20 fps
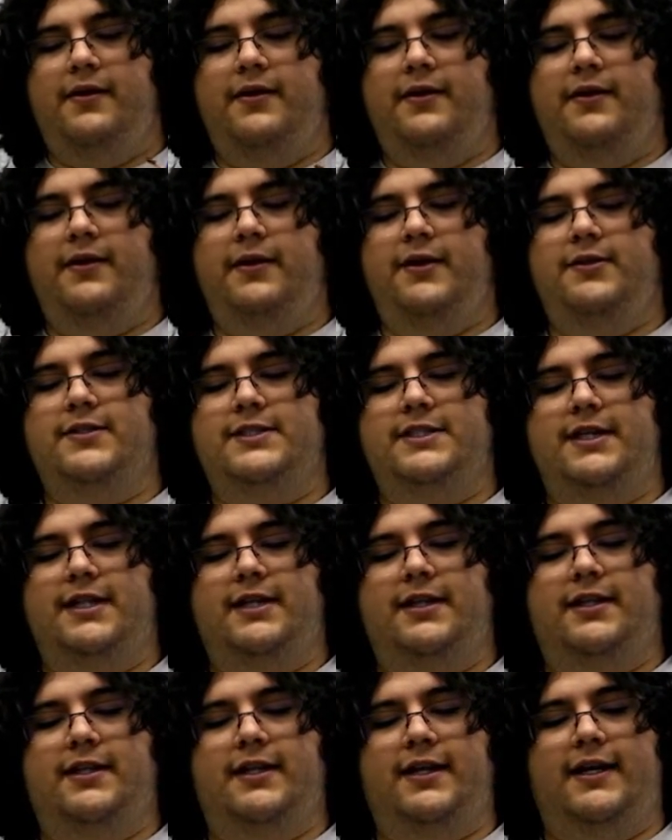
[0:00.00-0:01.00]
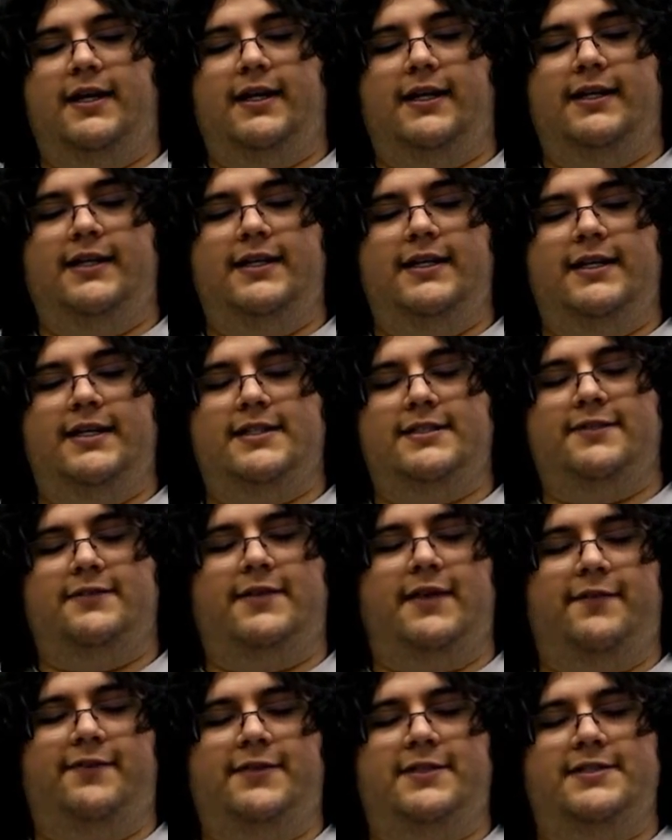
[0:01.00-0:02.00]
Using the LED as a
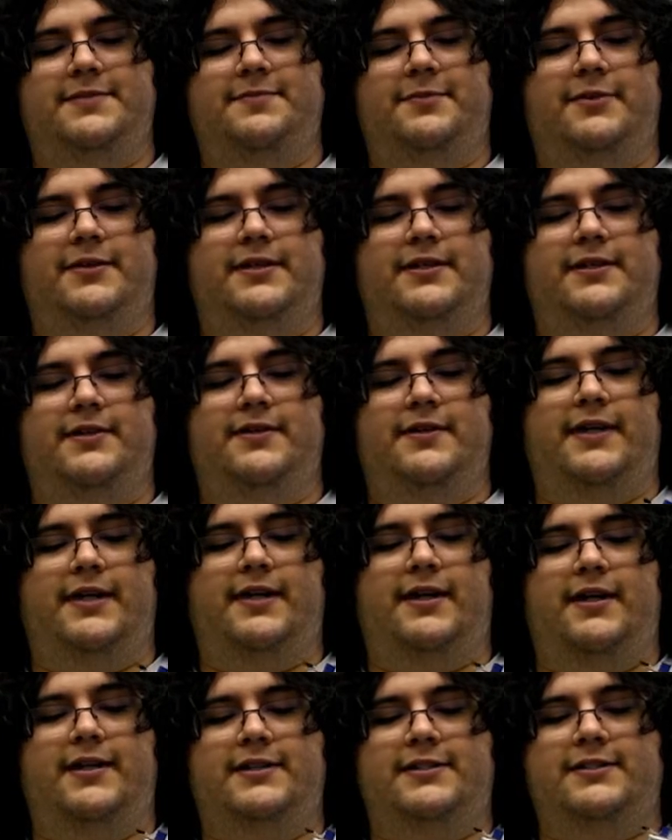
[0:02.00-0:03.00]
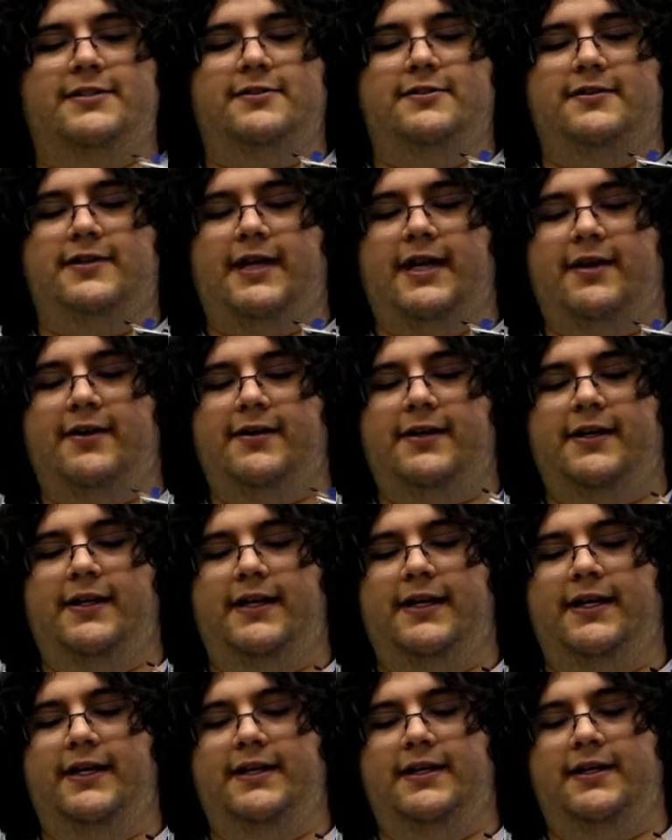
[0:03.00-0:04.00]
reference point, you can also
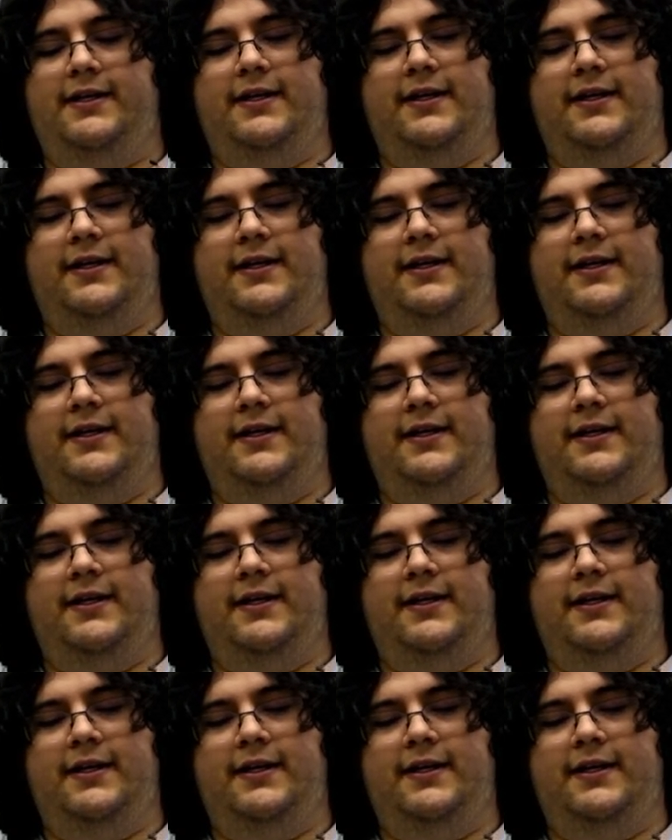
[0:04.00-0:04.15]
calculate